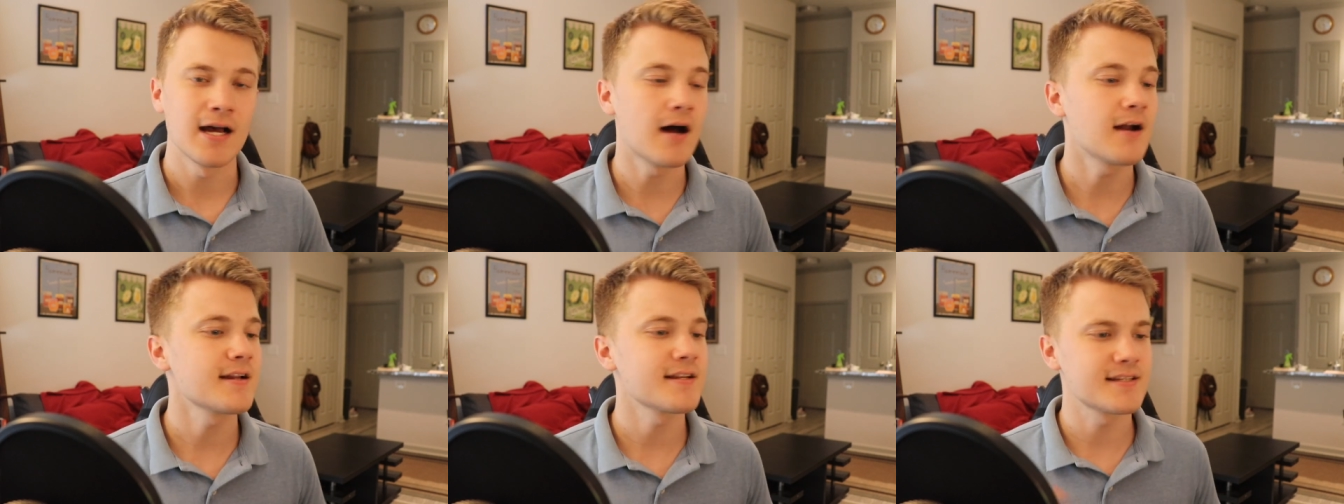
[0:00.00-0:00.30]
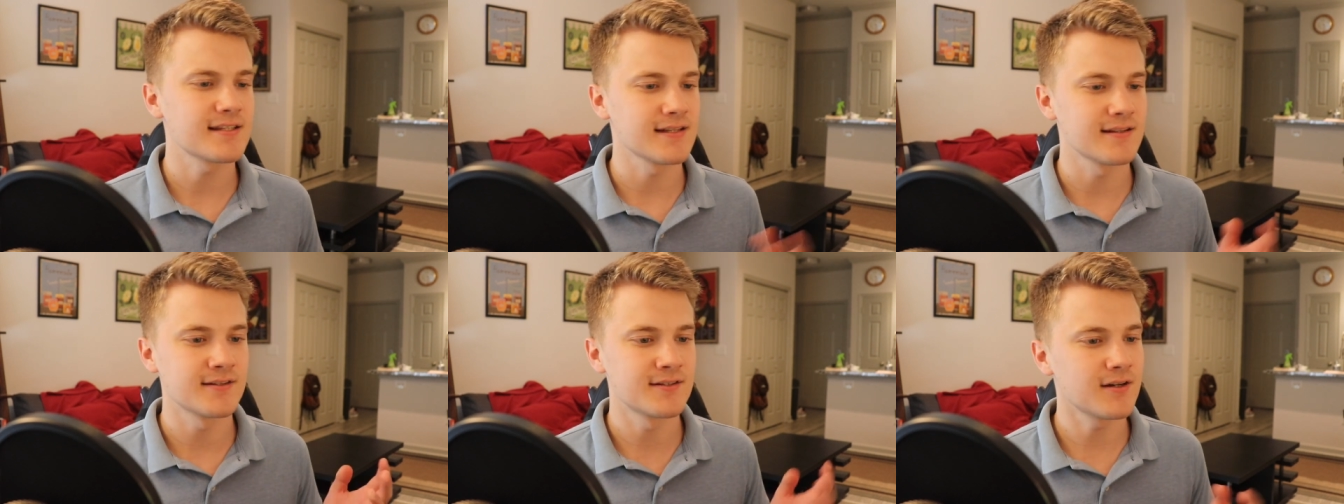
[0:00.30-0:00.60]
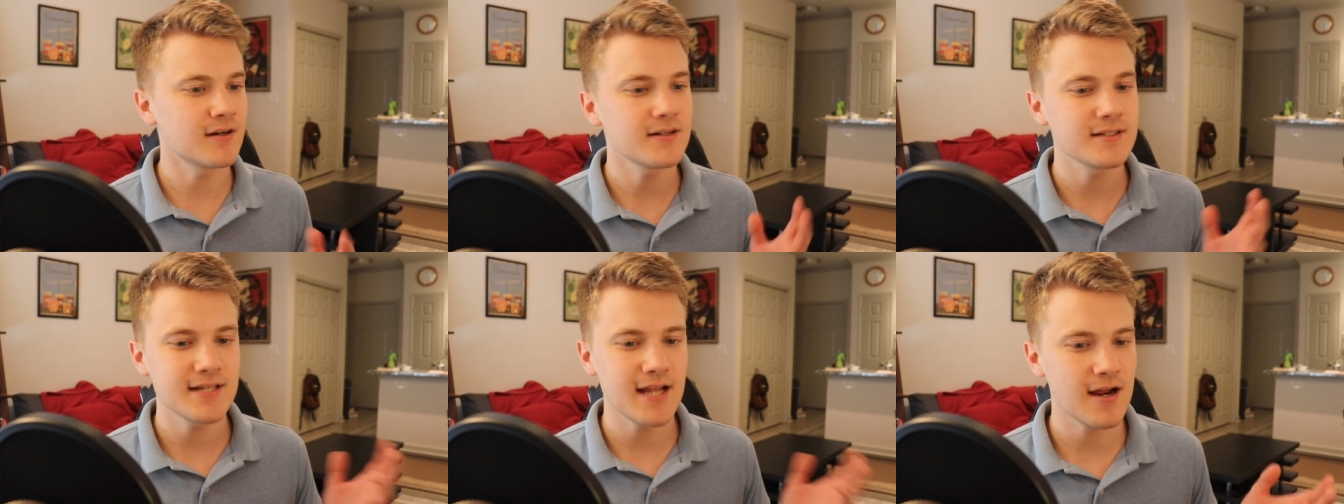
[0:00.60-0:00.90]
Honestly, the
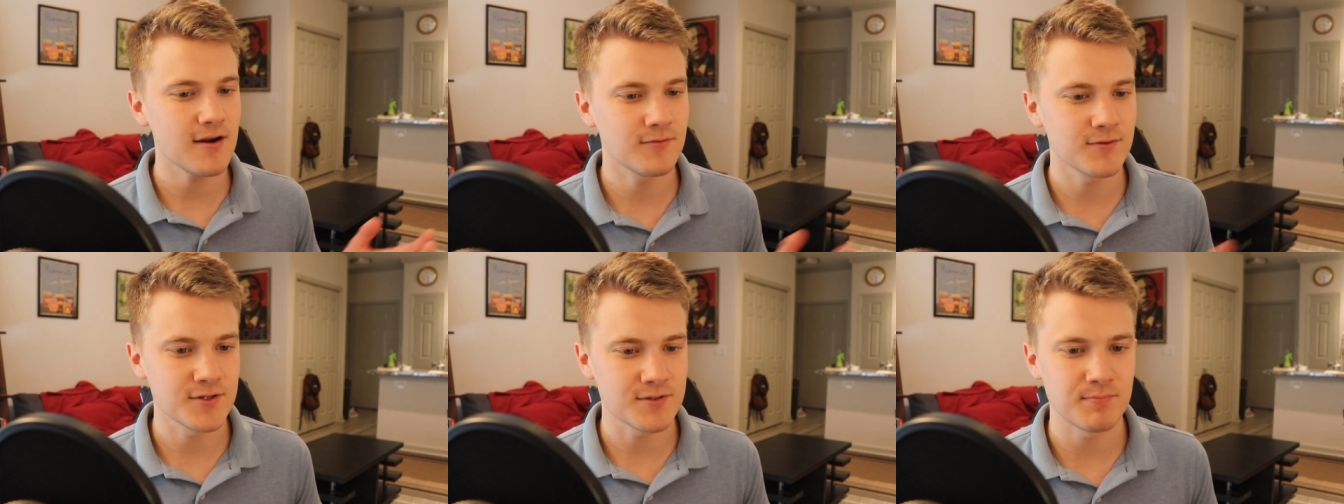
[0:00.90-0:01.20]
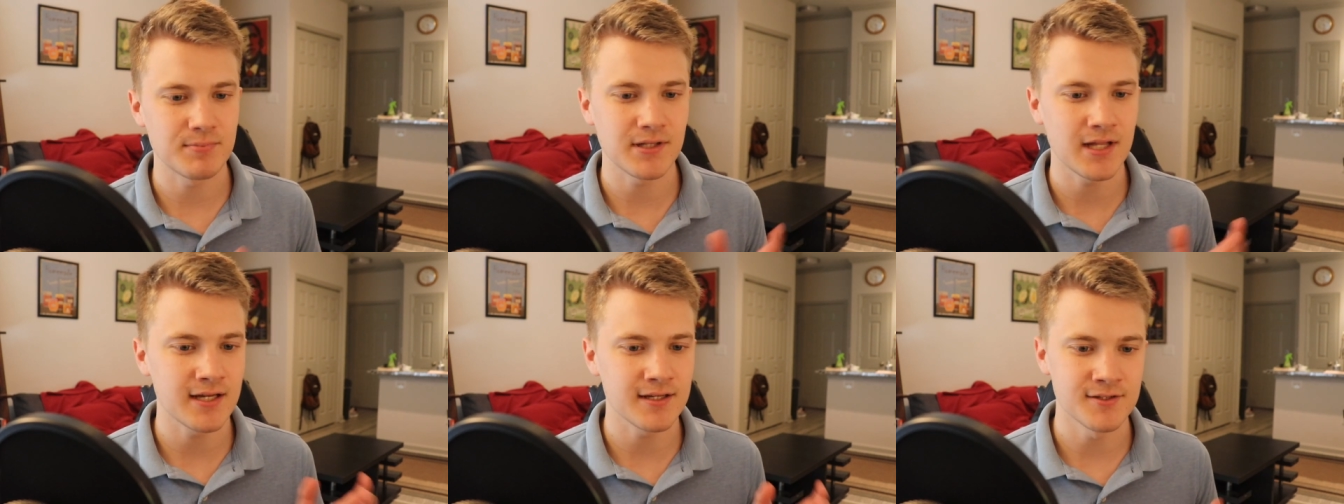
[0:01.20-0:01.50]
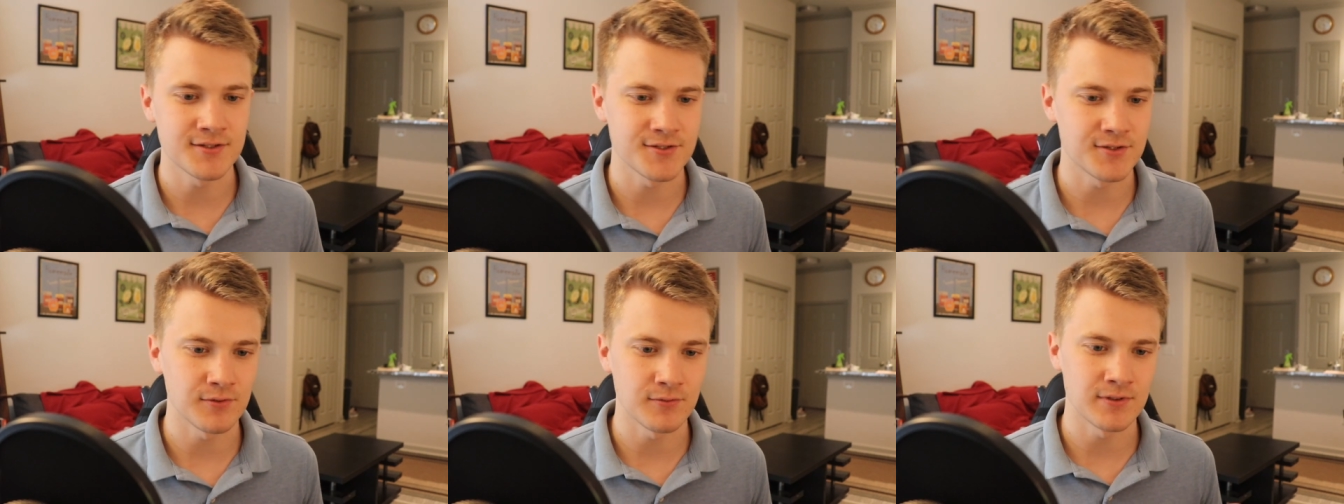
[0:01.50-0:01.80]
Dark Tower's plot
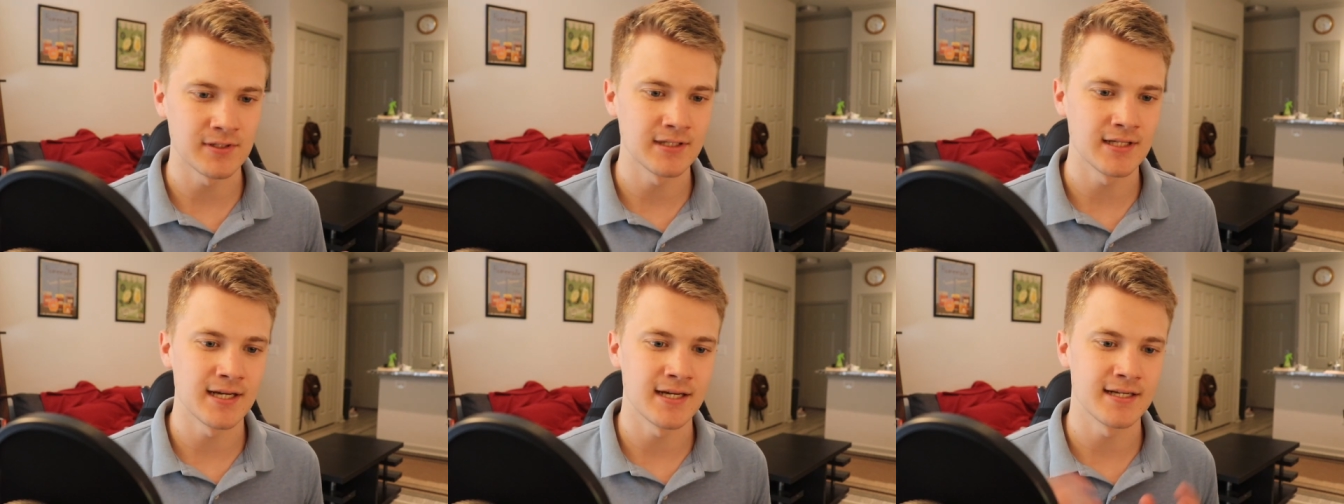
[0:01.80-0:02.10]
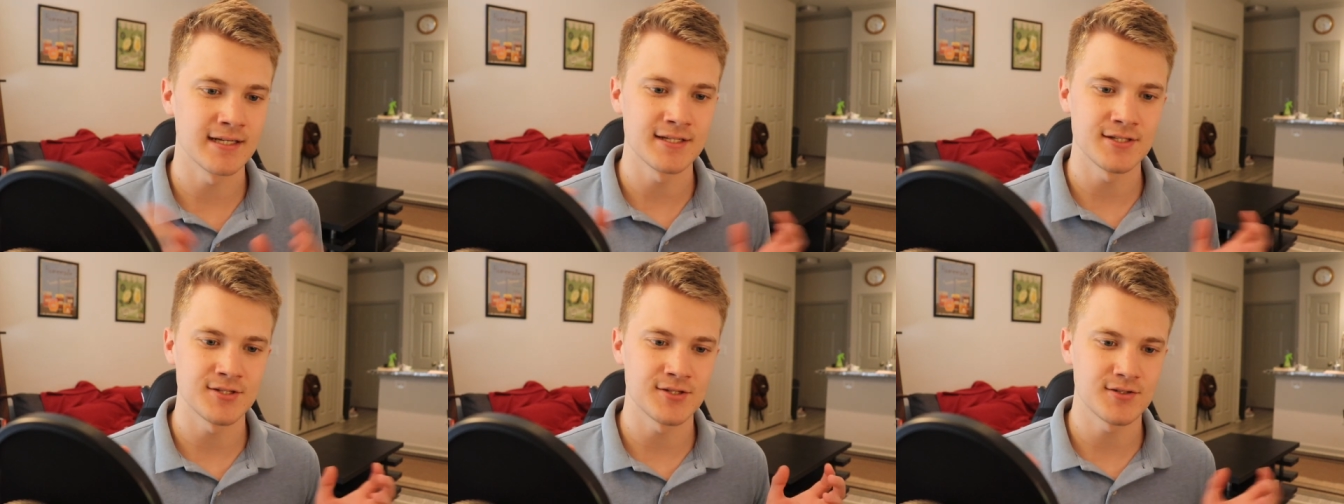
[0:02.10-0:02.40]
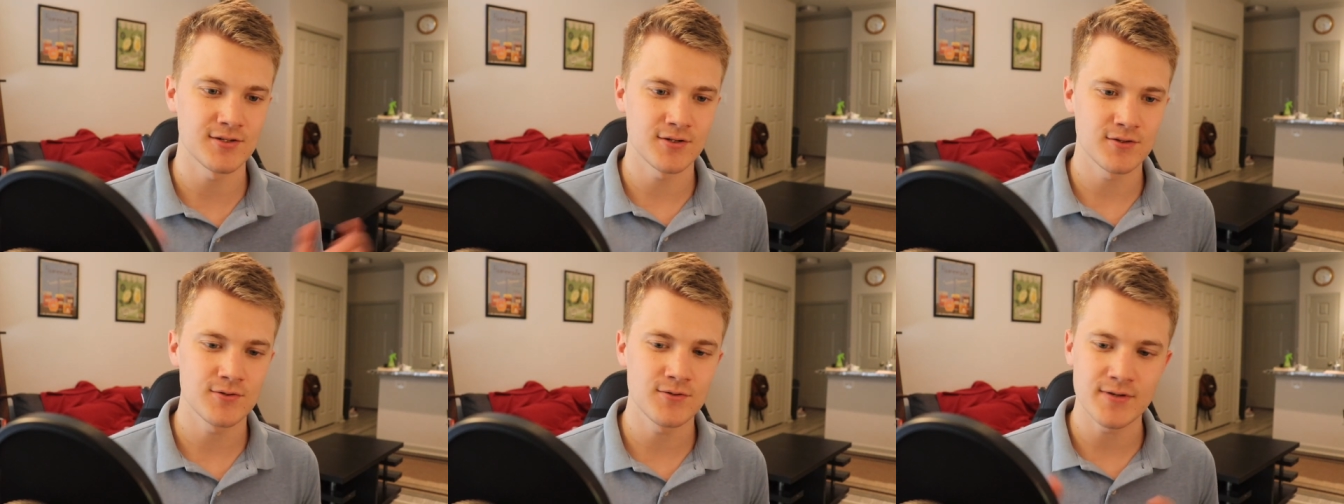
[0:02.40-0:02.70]
and storyline is
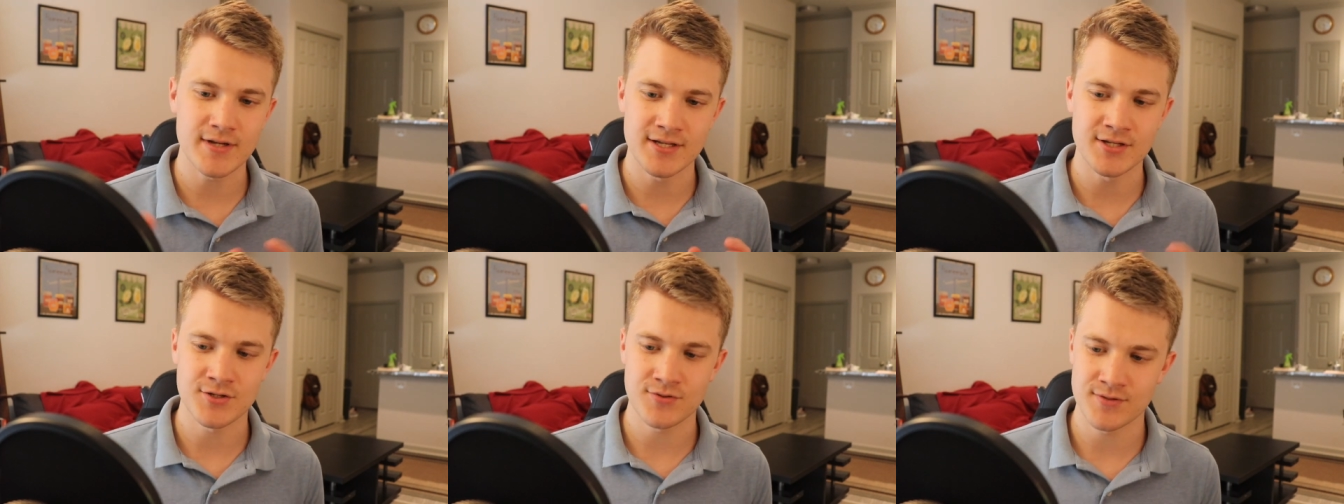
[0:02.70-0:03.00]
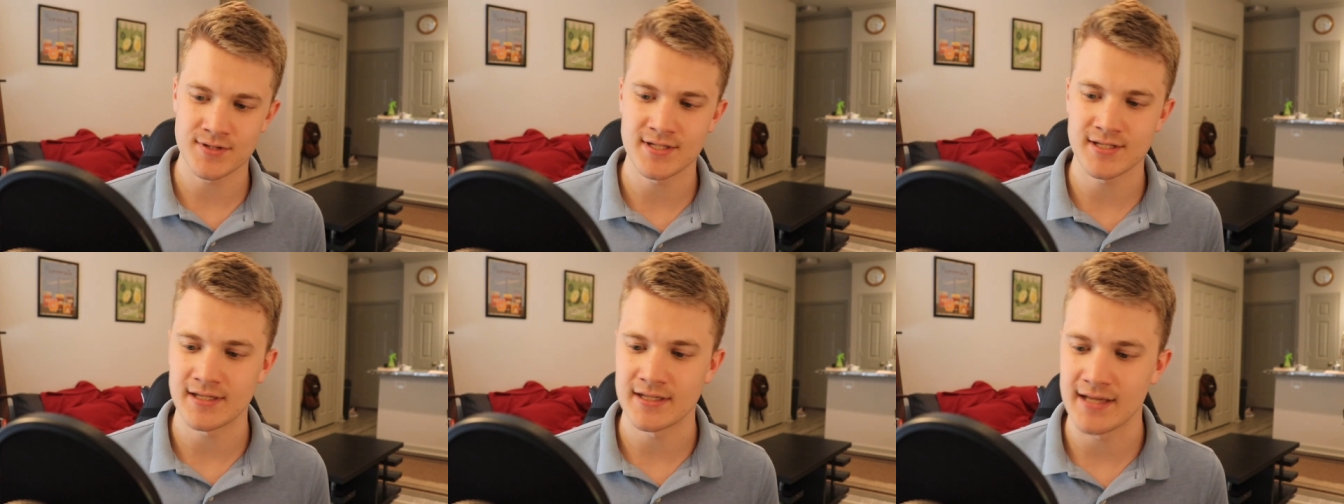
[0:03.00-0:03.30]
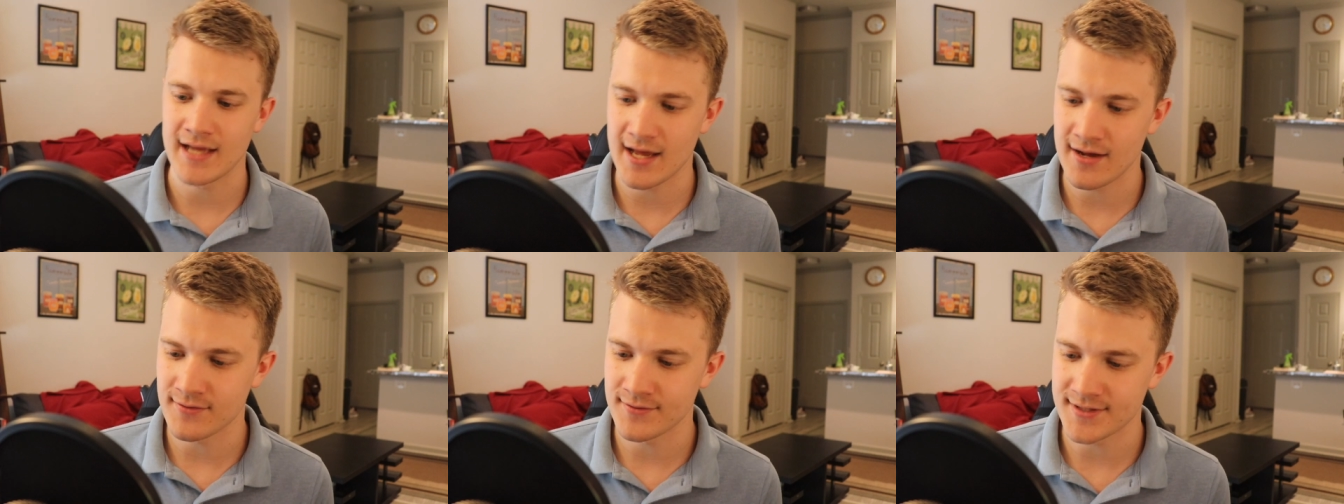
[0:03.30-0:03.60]
so
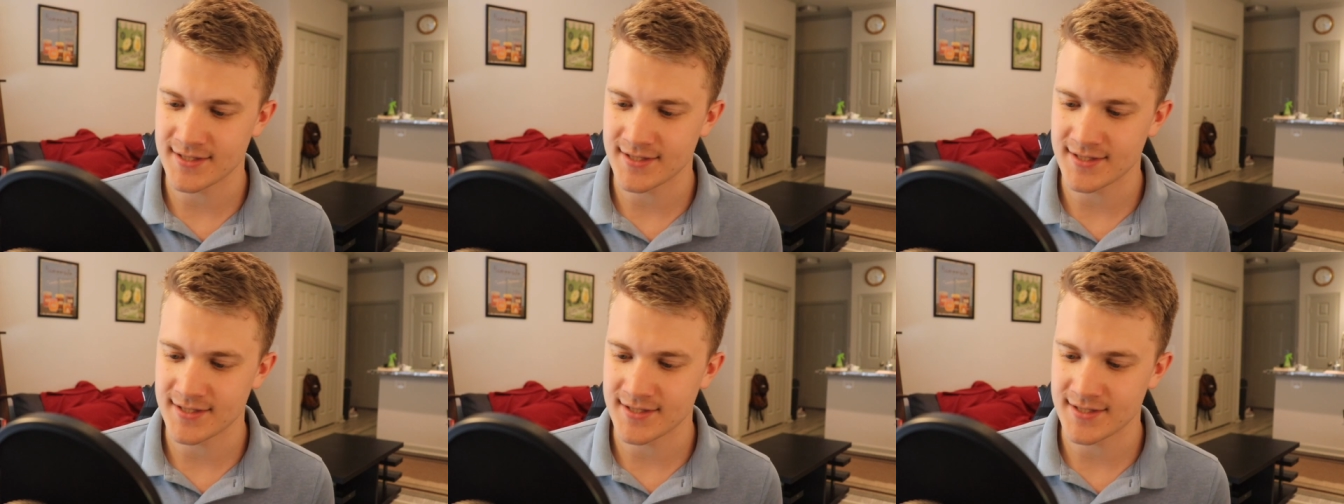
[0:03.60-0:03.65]
interesting how